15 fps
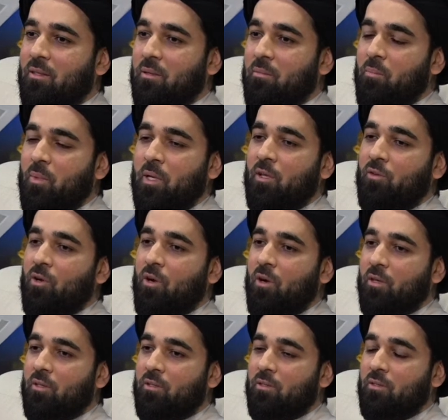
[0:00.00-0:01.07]
Money
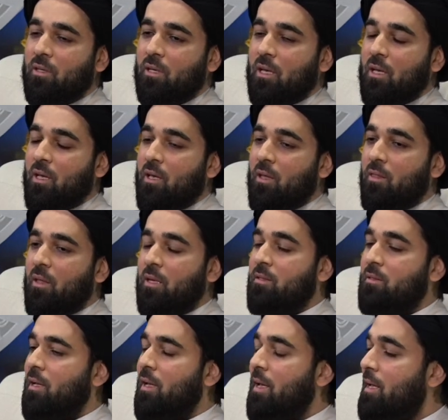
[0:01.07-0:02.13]
talks. They
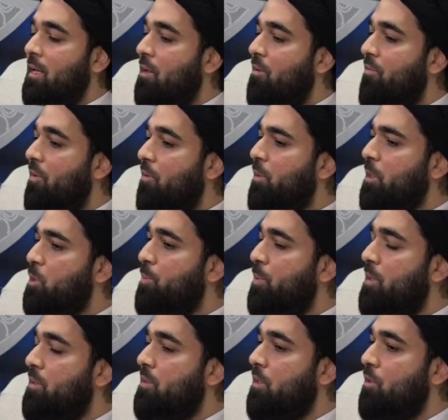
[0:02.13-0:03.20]
say if a rich
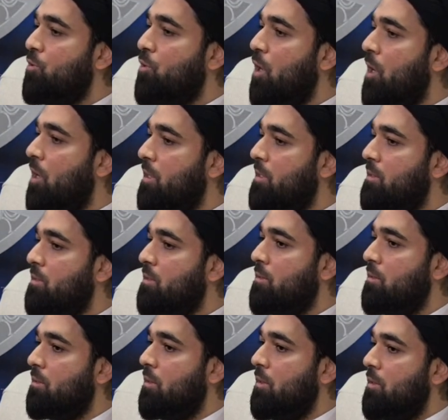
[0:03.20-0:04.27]
person
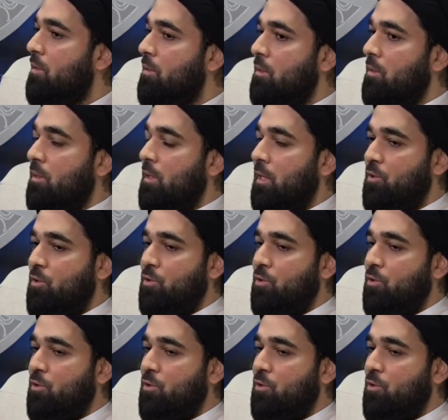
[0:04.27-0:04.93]
talks, it's